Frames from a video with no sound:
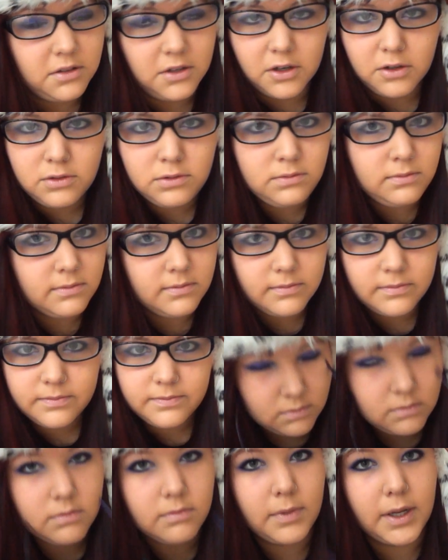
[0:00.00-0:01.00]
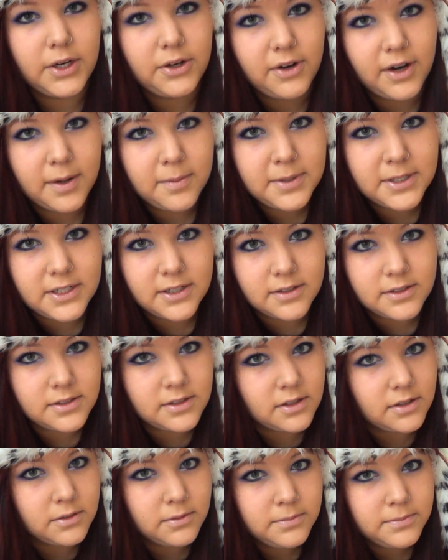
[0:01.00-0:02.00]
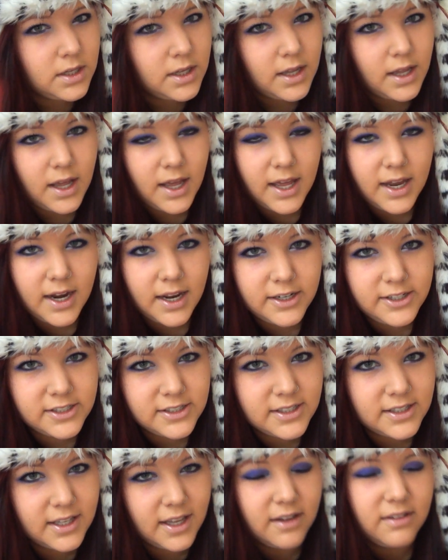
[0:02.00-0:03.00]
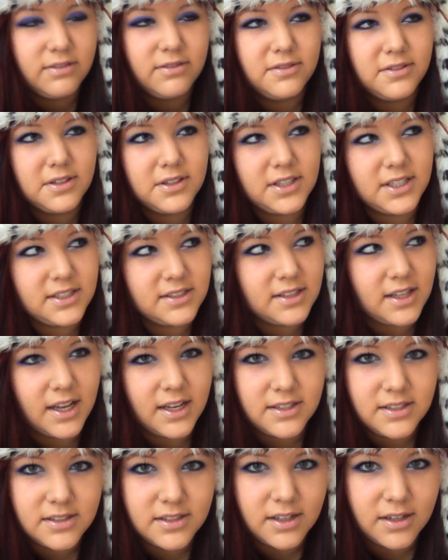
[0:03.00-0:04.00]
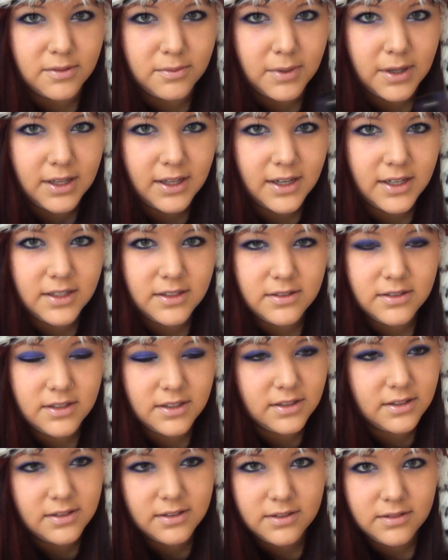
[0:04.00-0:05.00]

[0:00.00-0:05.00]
No. My grandma does though. And I just left these glasses on while I did.